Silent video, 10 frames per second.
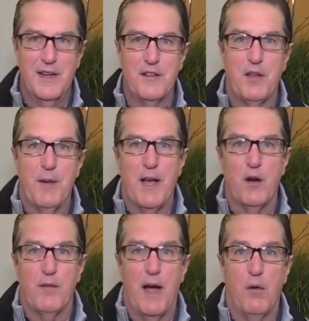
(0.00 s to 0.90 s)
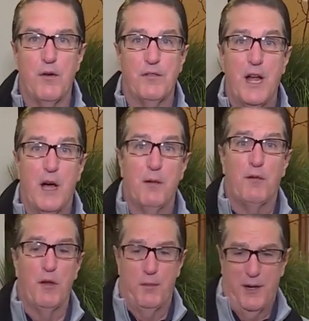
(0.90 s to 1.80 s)
It's a matter of hours now
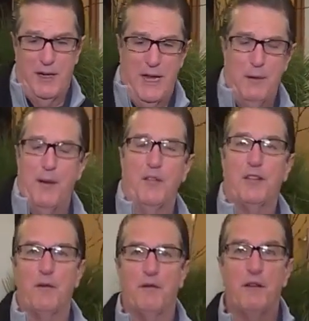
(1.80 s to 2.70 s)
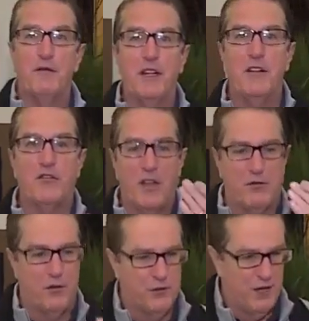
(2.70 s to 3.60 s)
before the big game, about 7:15
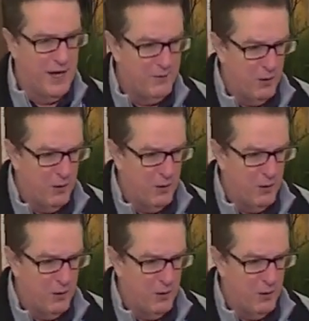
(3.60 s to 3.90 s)
Central Time.